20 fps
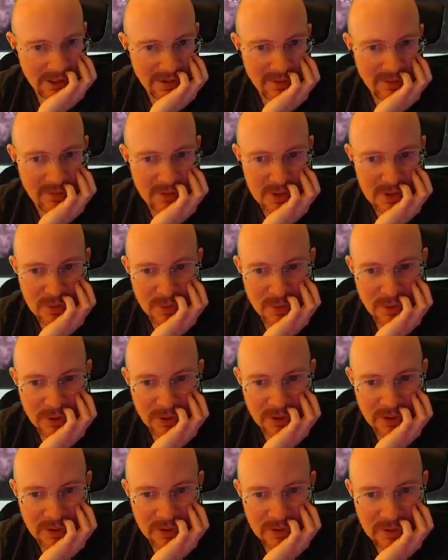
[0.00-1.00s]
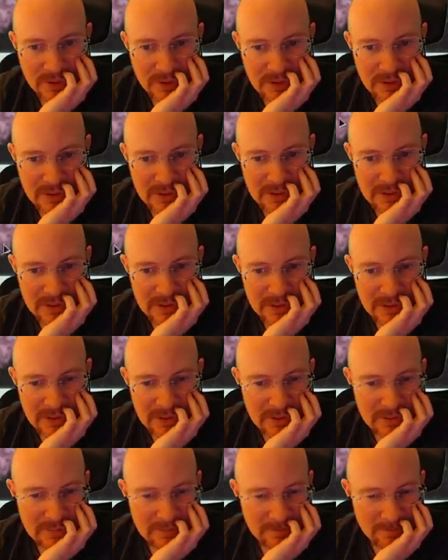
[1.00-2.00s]
have the visual there.
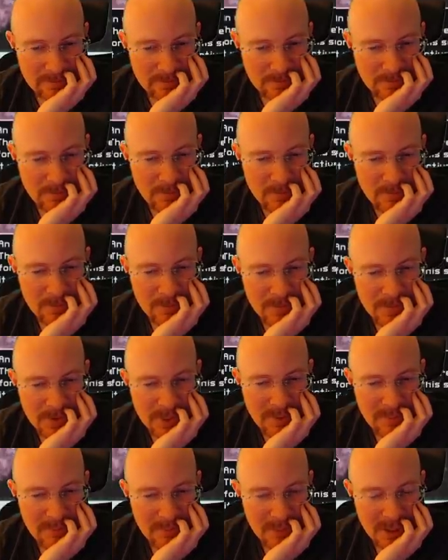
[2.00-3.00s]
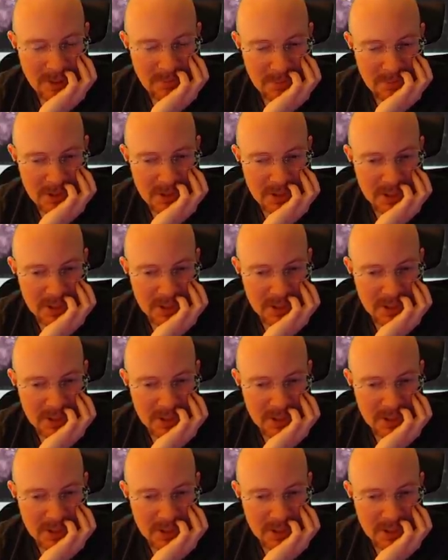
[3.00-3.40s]
Hmm, that might be a